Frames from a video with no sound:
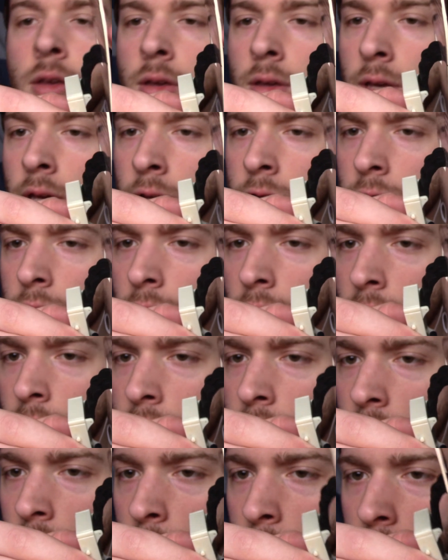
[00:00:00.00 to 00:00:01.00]
Actually the
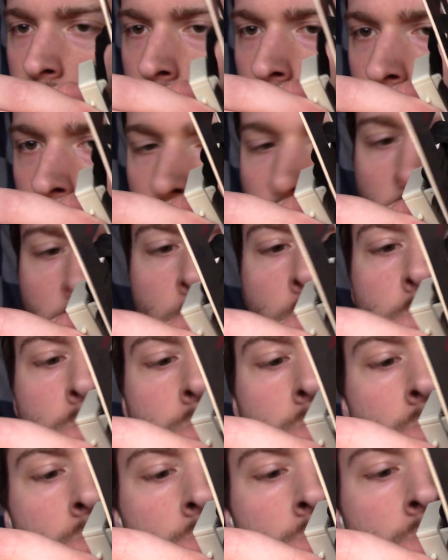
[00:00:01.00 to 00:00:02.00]
same material almost
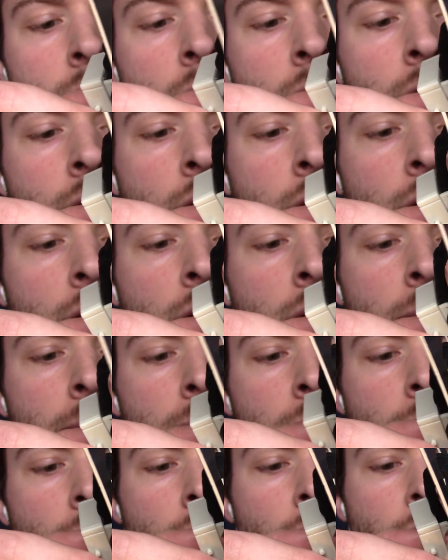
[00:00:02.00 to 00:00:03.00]
as the
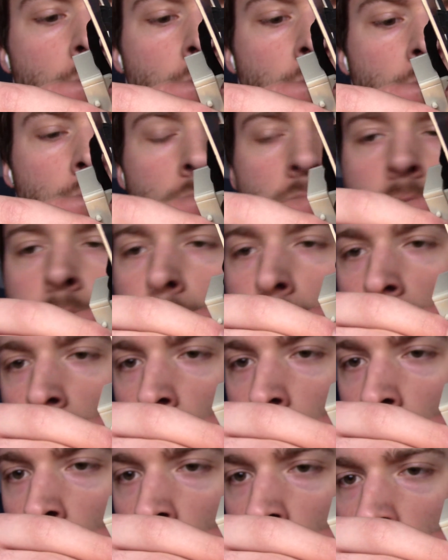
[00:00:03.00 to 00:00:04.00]

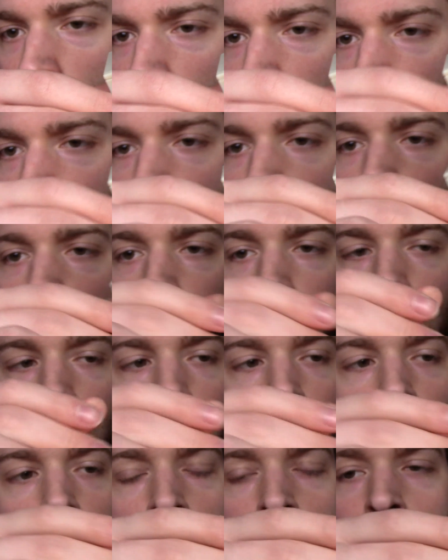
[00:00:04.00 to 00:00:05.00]
Batman
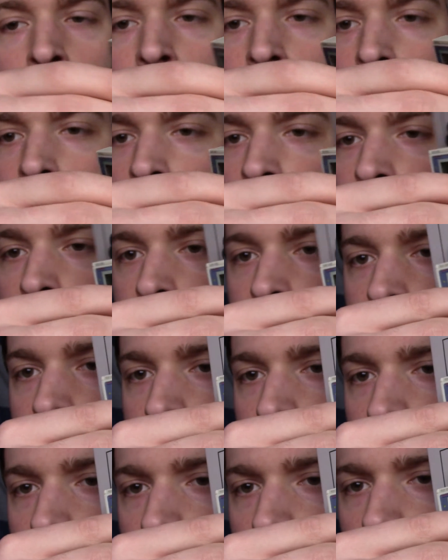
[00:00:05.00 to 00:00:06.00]
watch.
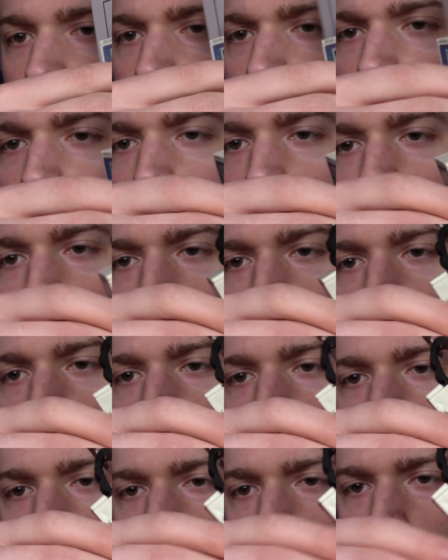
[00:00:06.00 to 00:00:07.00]

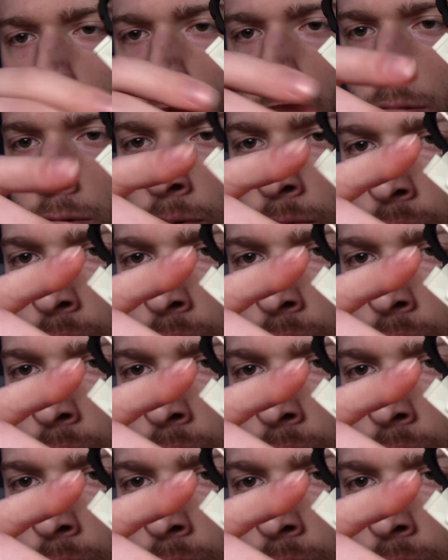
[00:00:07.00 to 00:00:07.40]
However, I'm not so